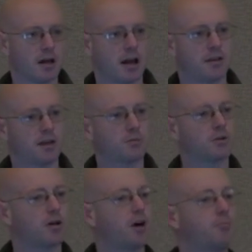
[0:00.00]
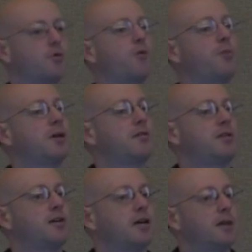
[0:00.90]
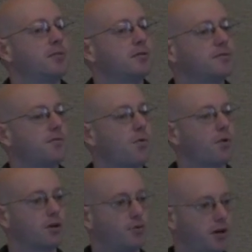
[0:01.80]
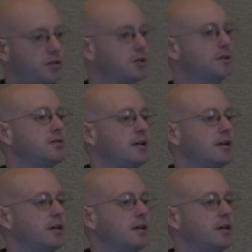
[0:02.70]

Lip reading: and then we'll open everything up for questions,